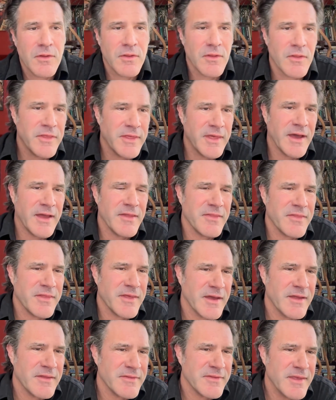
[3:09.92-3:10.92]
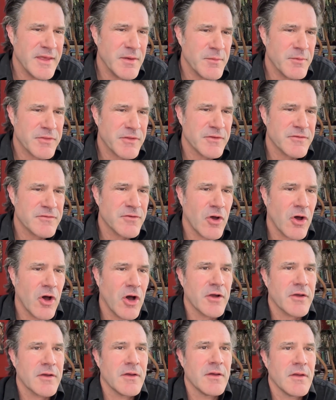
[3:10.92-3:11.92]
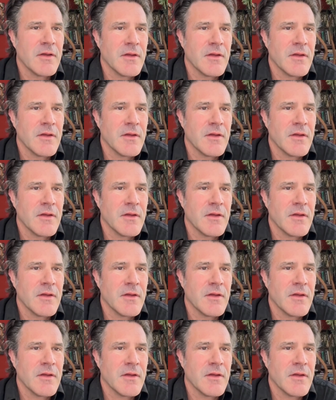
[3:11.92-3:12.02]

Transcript: the idea with this talk